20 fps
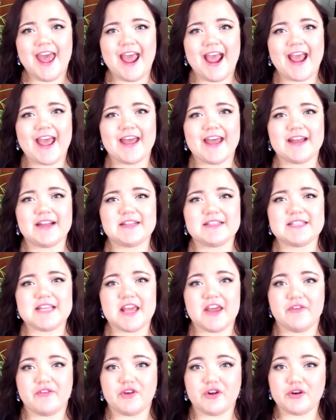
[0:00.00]
And
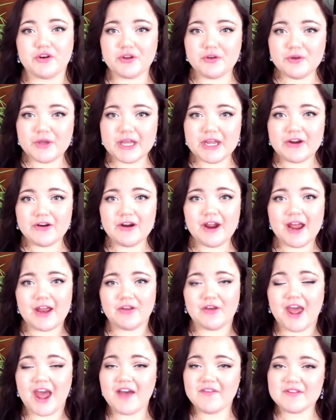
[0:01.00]
if you're new here
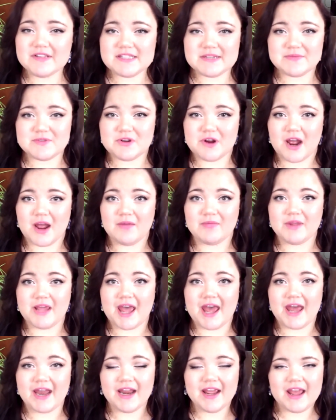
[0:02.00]
and you haven't subscribed
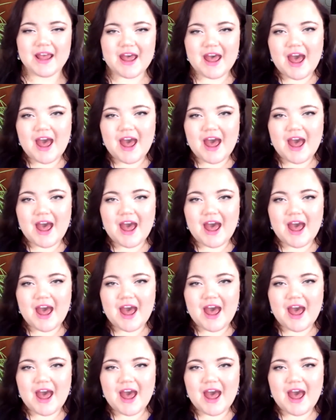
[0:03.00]
yet,